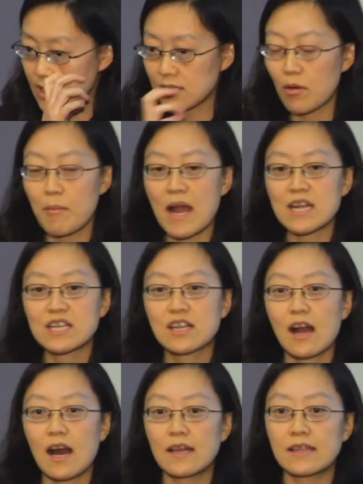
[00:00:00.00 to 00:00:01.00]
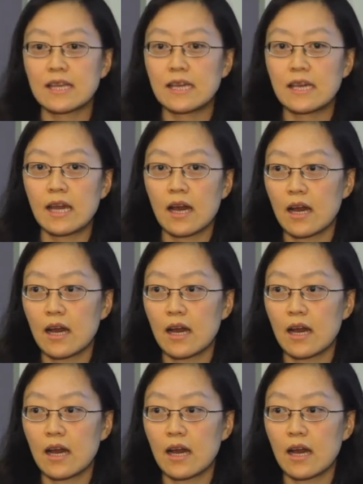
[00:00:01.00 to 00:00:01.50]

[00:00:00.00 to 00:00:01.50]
so much on the